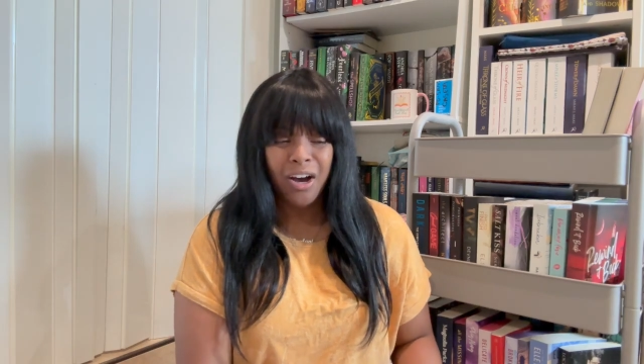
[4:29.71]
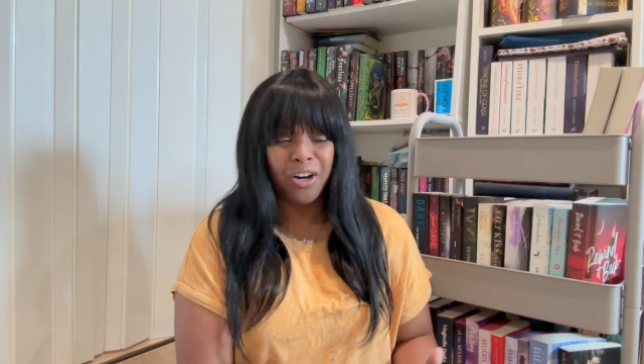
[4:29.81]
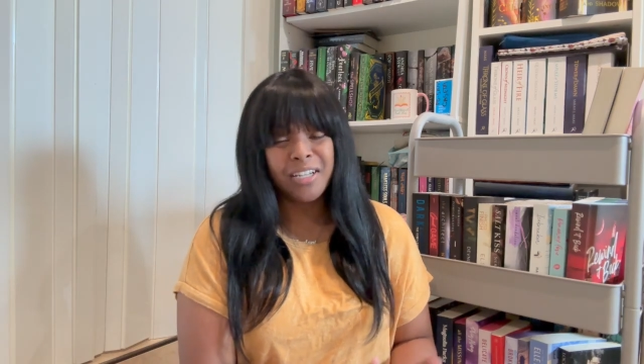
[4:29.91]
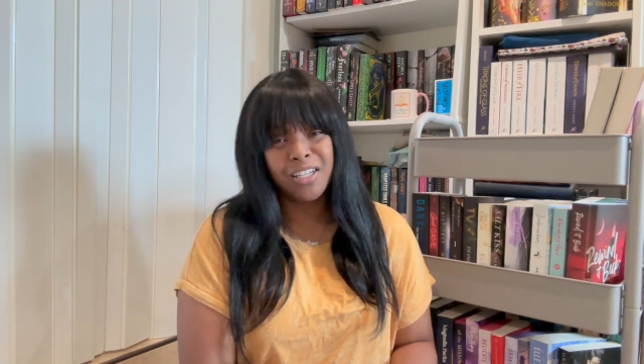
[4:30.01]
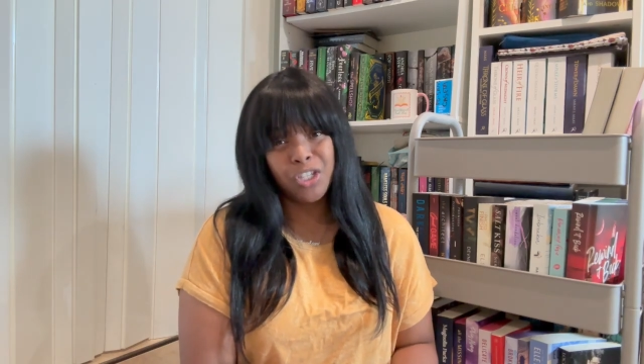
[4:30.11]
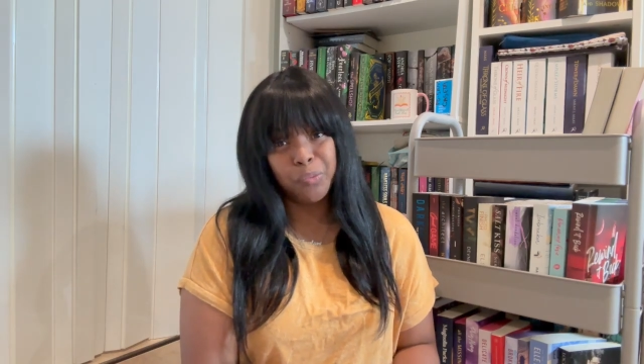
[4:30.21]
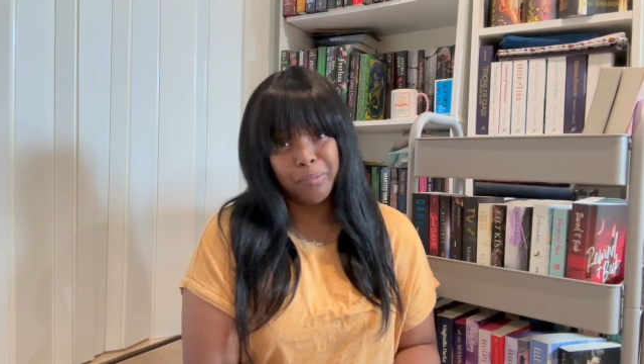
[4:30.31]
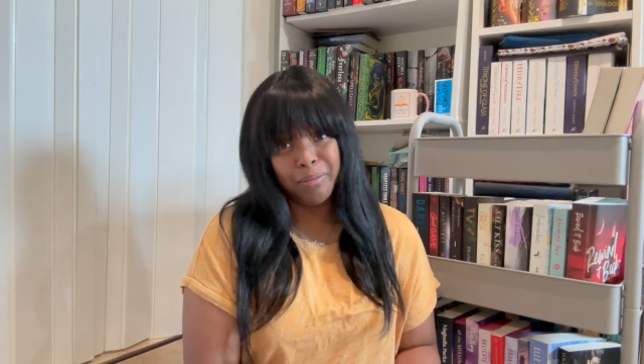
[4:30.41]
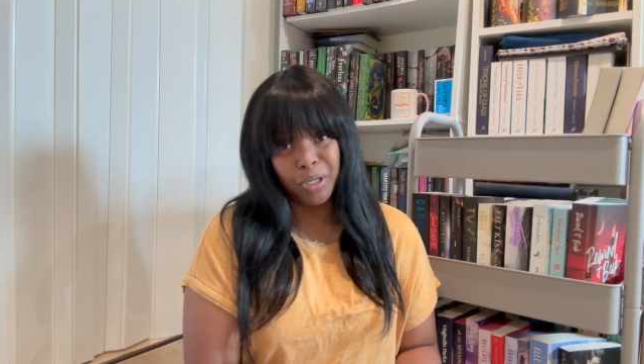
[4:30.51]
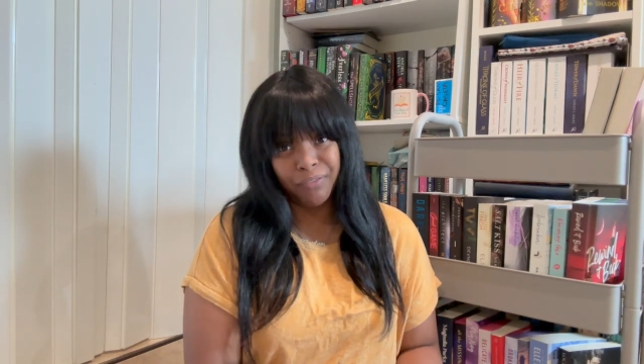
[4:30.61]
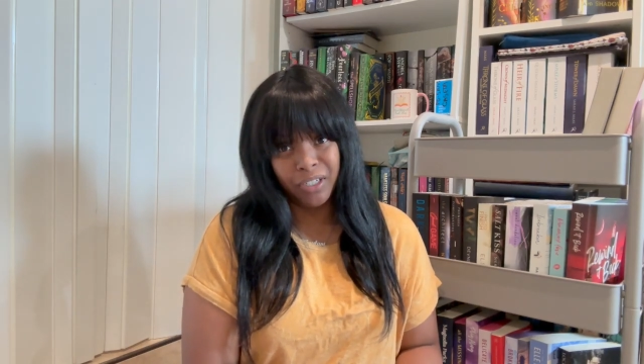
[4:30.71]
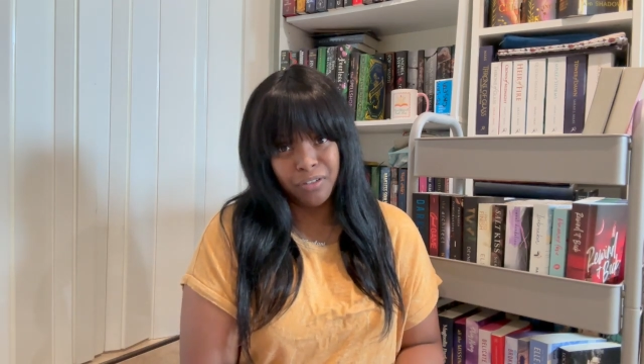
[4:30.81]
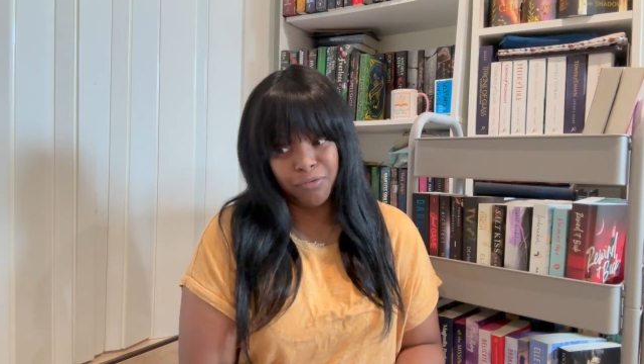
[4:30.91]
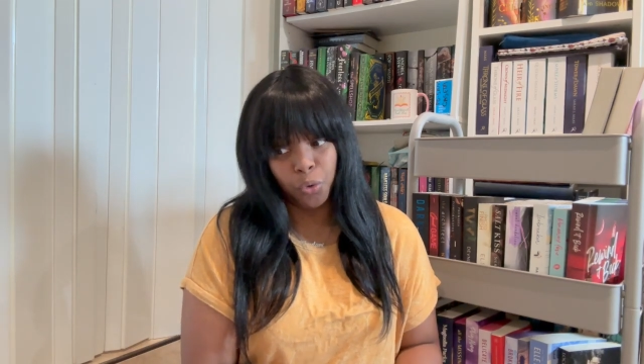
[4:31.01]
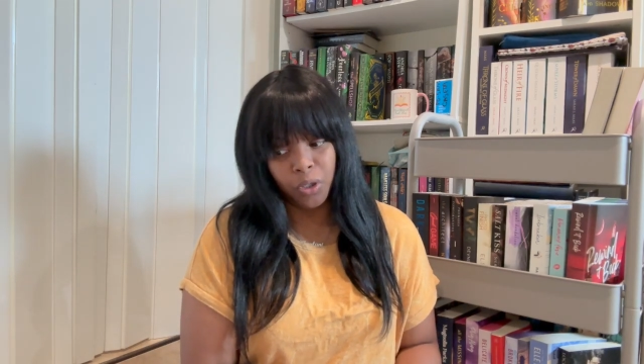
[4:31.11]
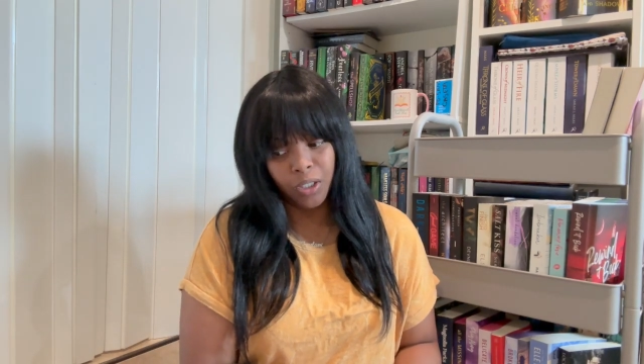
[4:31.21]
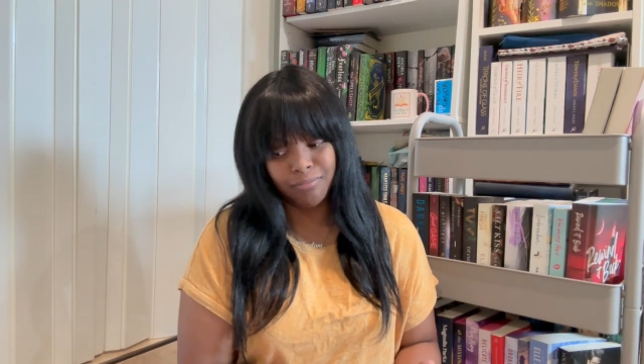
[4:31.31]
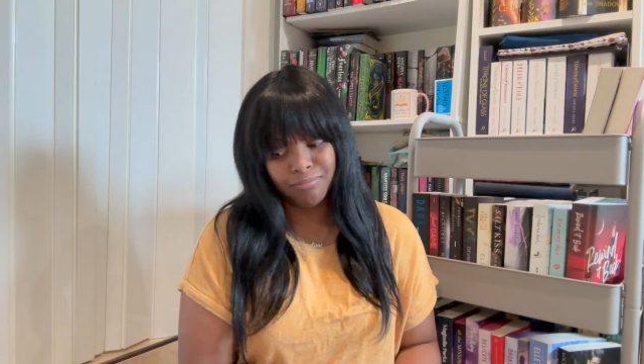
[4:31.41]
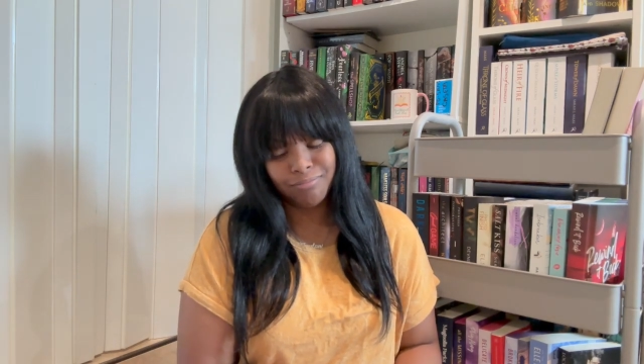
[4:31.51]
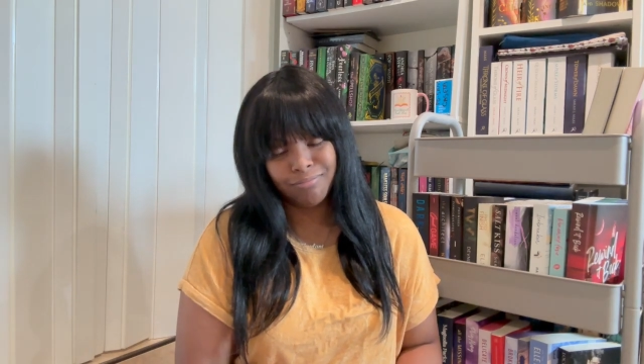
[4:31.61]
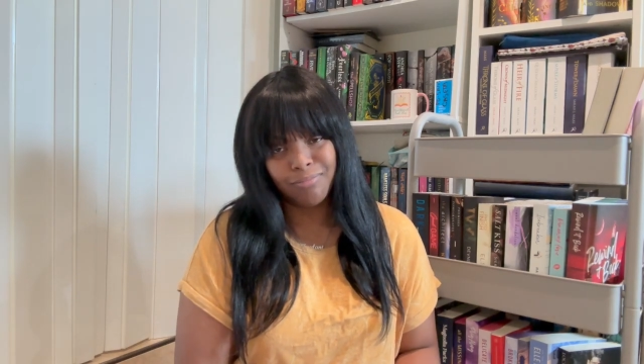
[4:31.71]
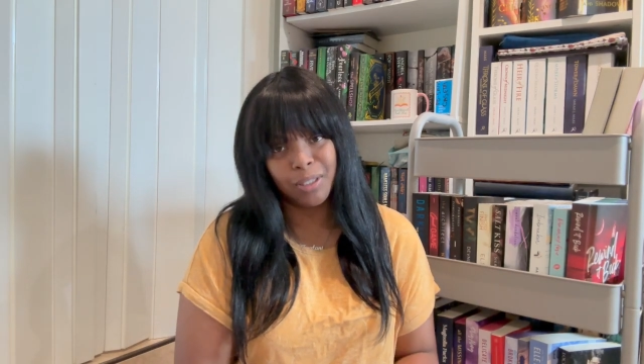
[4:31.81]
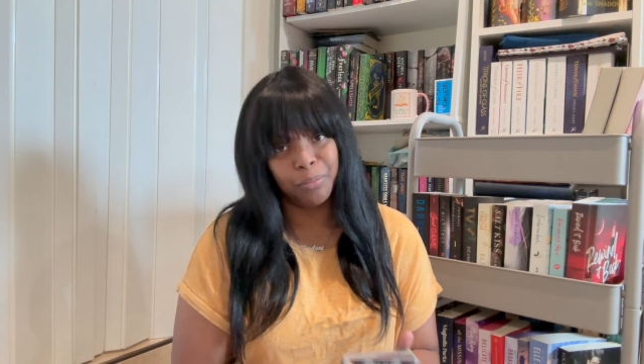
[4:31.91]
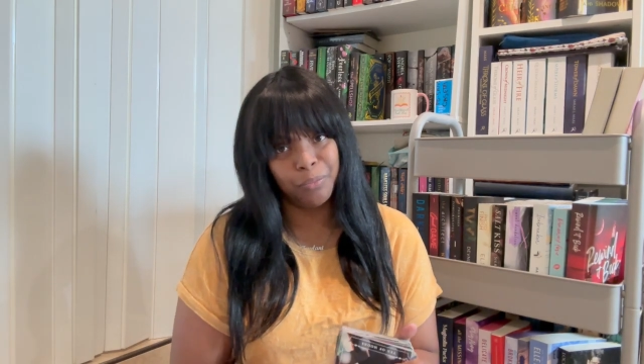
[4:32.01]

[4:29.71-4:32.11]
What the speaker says: Honestly, this would have been perfect for the